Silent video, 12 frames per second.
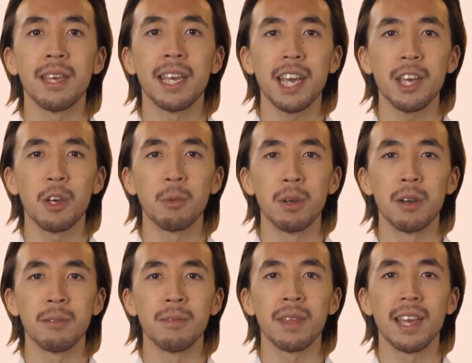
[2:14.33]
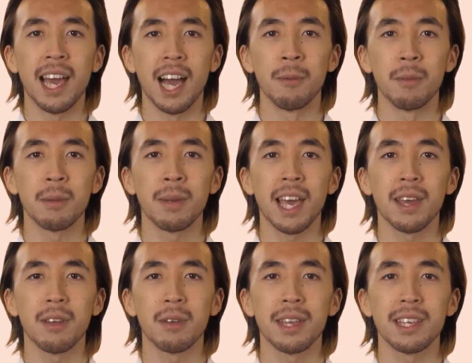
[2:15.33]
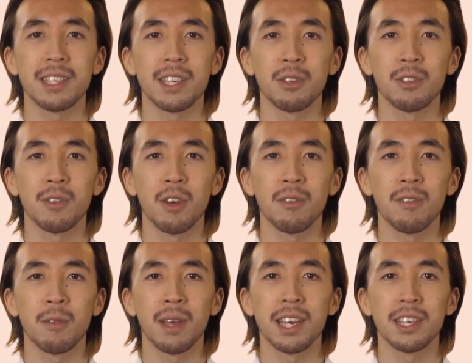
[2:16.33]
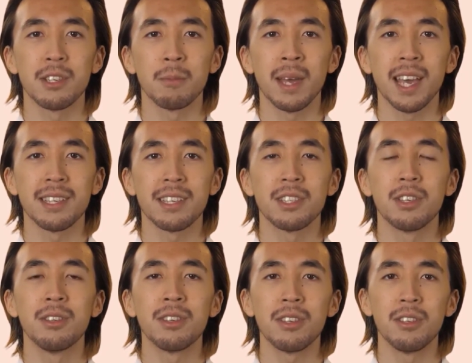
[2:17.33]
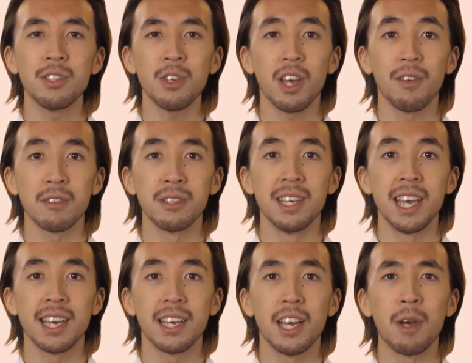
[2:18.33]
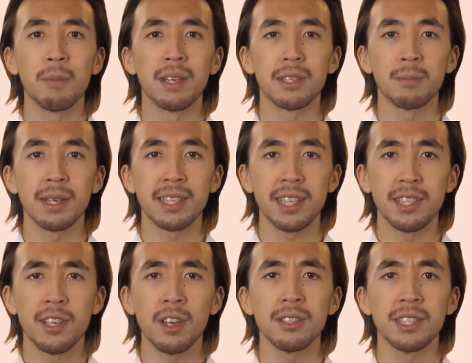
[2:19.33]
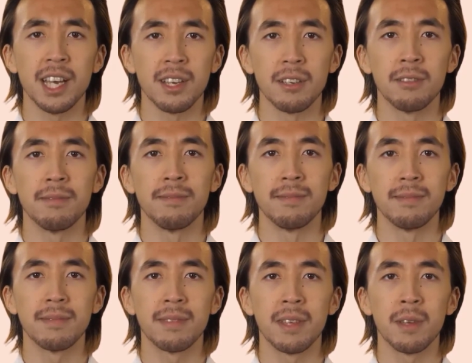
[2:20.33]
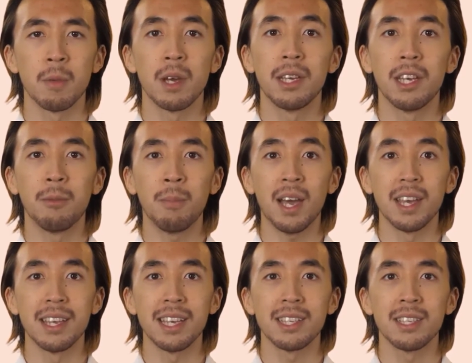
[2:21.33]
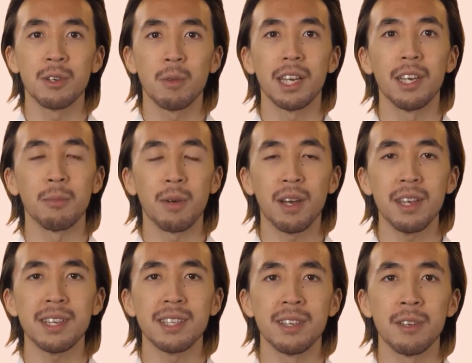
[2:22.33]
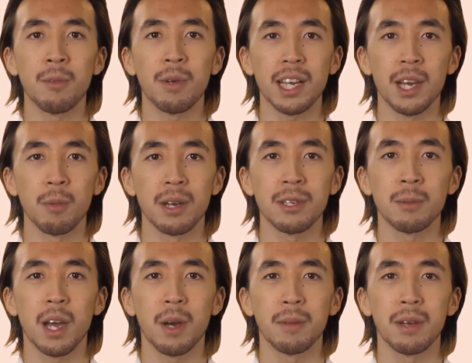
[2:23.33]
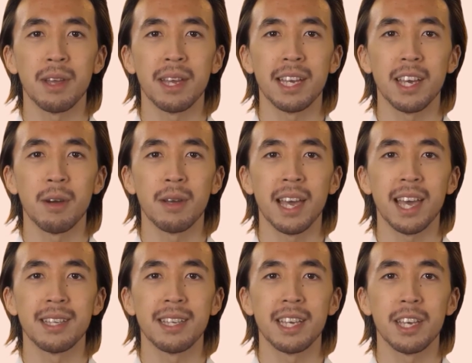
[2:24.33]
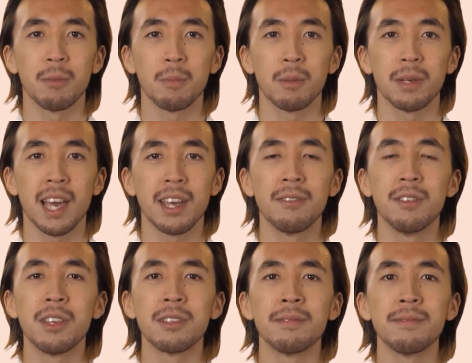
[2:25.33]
In Uber, the admin panel is useful for managing passengers, drivers, and the company's business altogether. When we combine these 3 components, we get what is popularly known as the Uber platform.